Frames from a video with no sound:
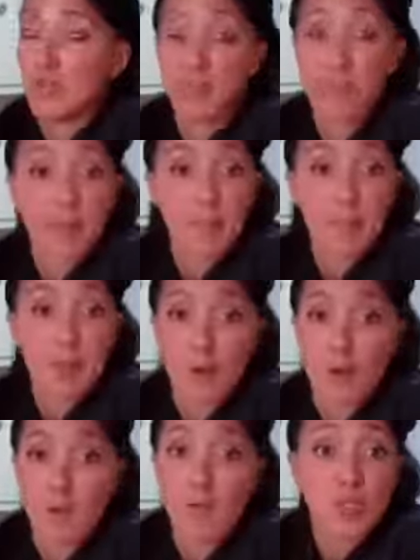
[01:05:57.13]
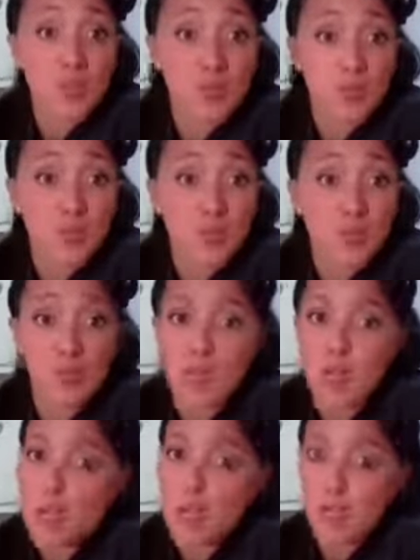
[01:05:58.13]
shrimp or mushrooms,
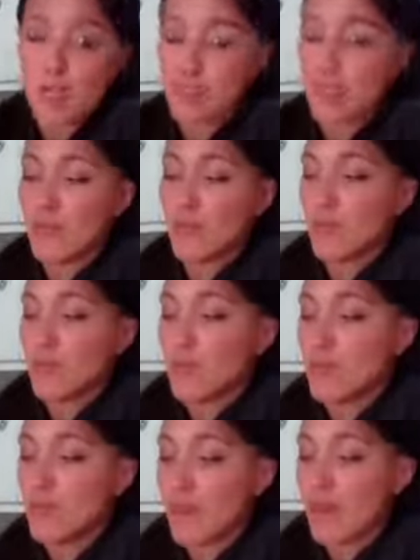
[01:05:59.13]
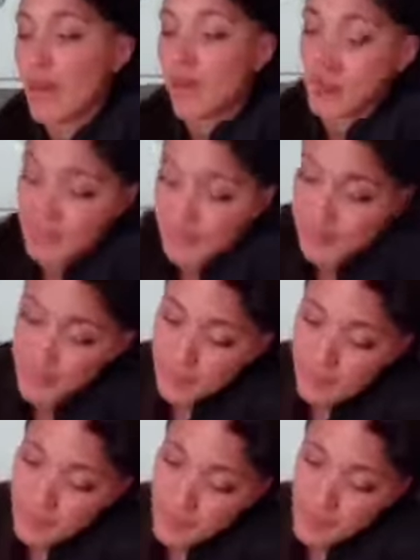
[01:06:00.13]
a bunch of different flavor profiles.
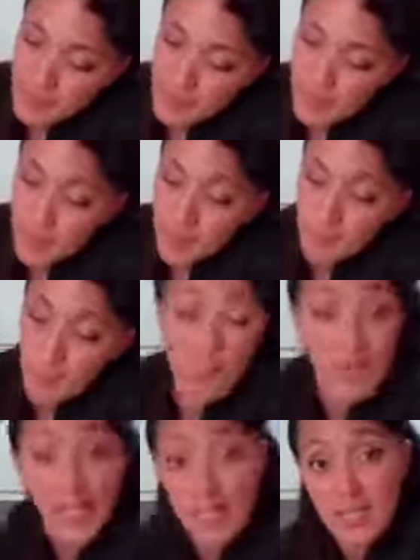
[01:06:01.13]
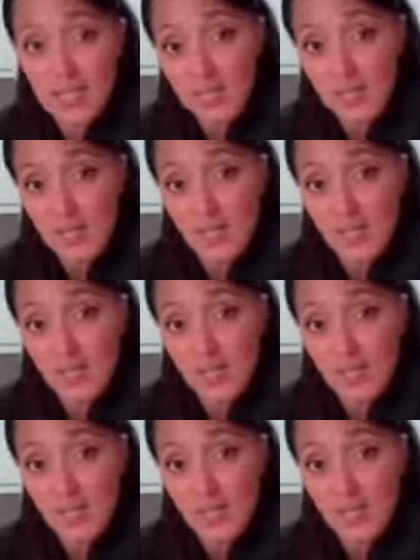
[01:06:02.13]
When I eat,